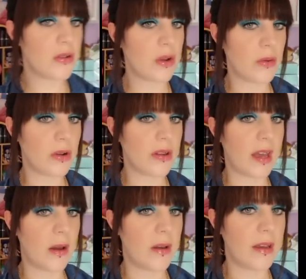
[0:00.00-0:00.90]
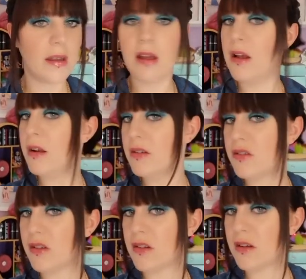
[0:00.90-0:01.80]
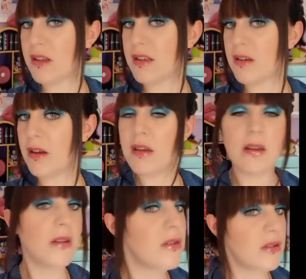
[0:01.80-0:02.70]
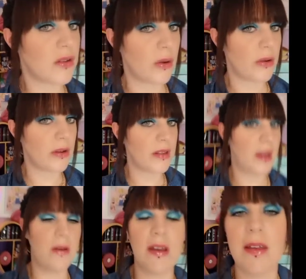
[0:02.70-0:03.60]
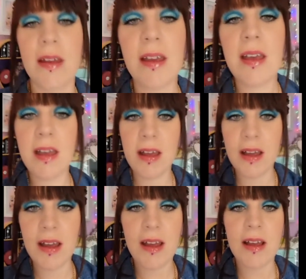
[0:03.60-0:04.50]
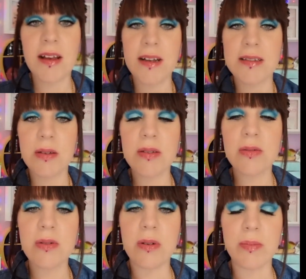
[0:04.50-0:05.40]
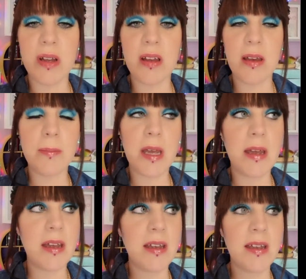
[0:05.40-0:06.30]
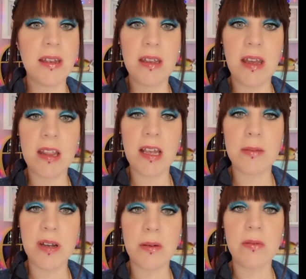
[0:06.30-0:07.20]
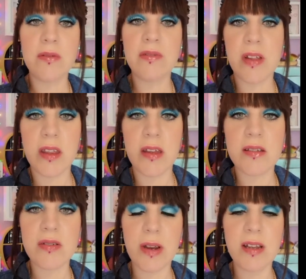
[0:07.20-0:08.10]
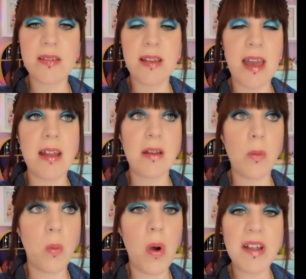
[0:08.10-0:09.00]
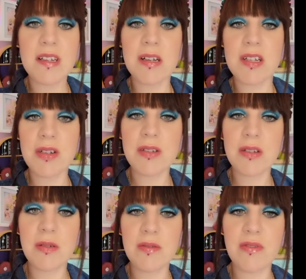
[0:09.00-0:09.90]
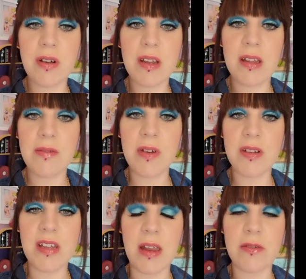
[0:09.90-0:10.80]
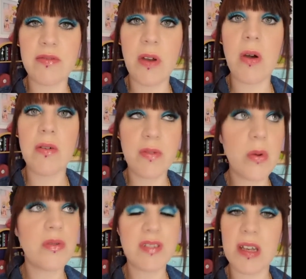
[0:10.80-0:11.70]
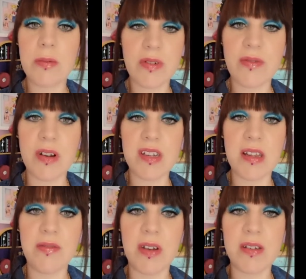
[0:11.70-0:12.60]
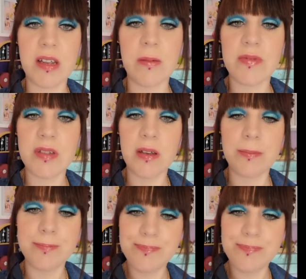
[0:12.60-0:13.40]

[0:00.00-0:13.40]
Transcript: don't look at that eye. Just look at this eye, don't look at that eye. So it's all good, but yeah, thanks Michael for the stress. And why did I choose to do it on Friday the 13th? Of course it was Friday the 13th, so